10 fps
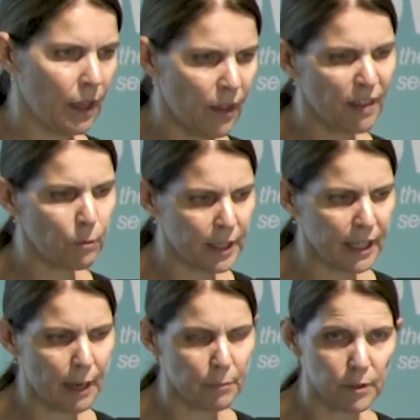And they've won a
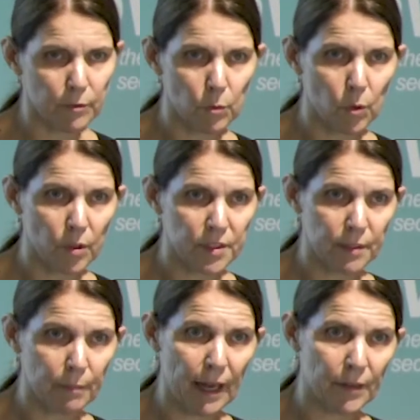couple of awards
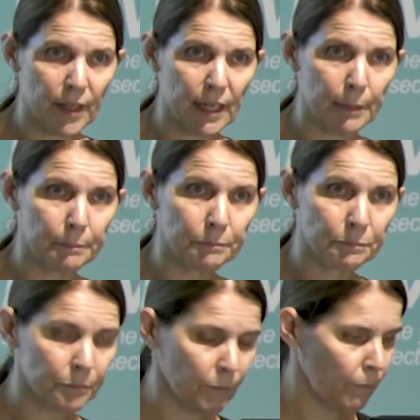about
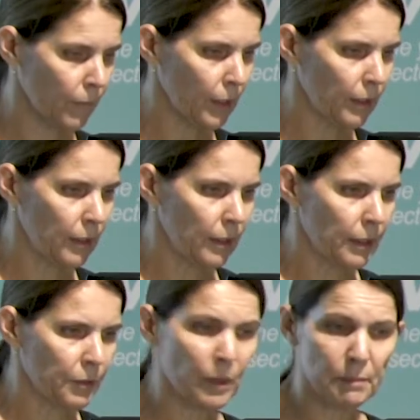
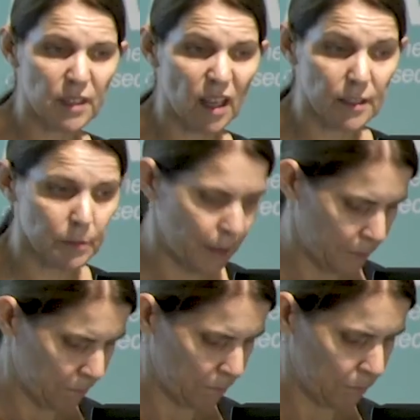the website as well.